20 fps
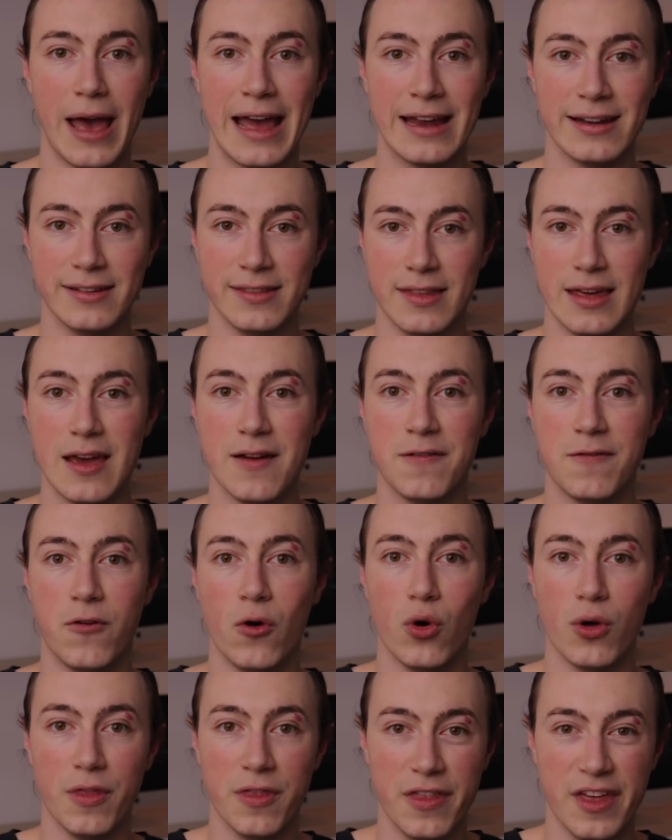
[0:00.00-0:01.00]
and
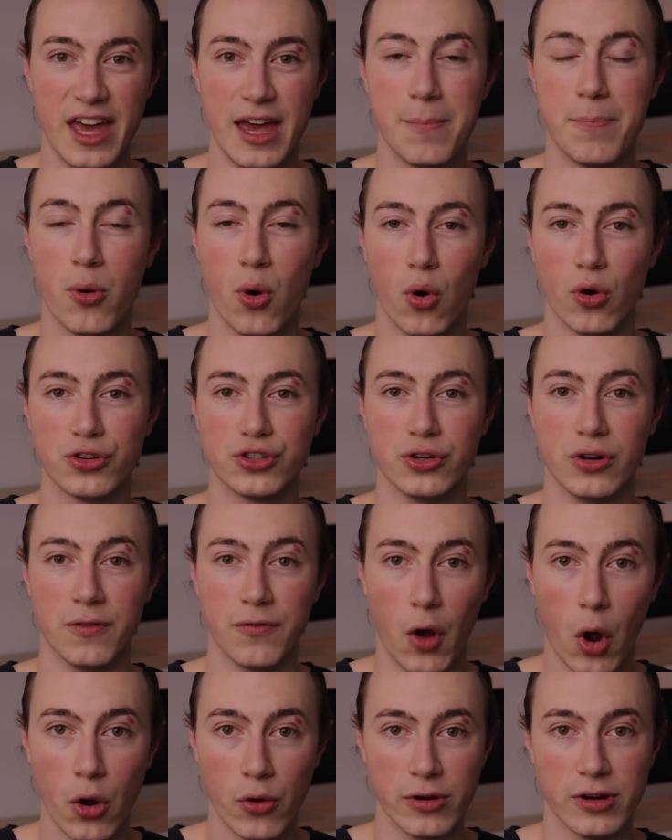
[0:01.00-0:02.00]
therefore their portion of
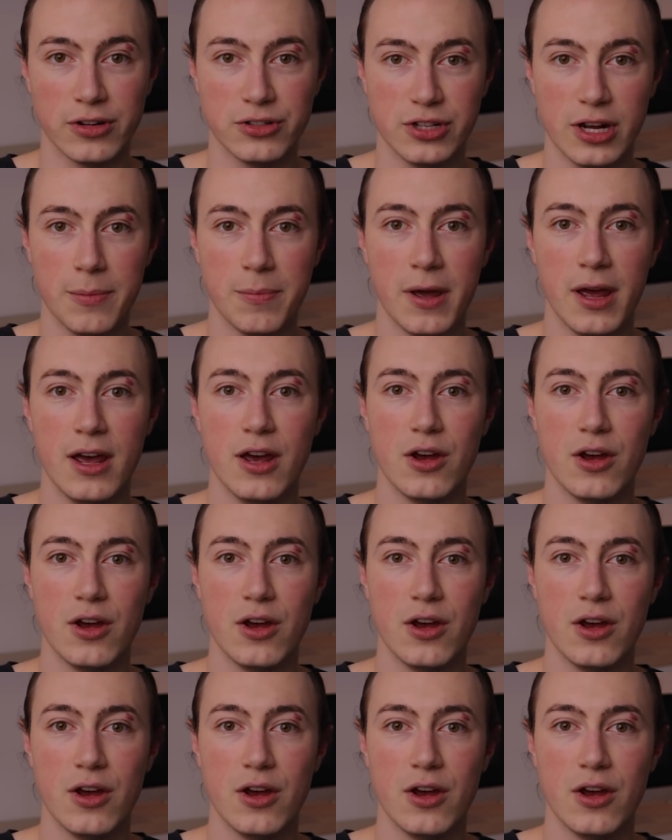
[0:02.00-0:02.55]
ownership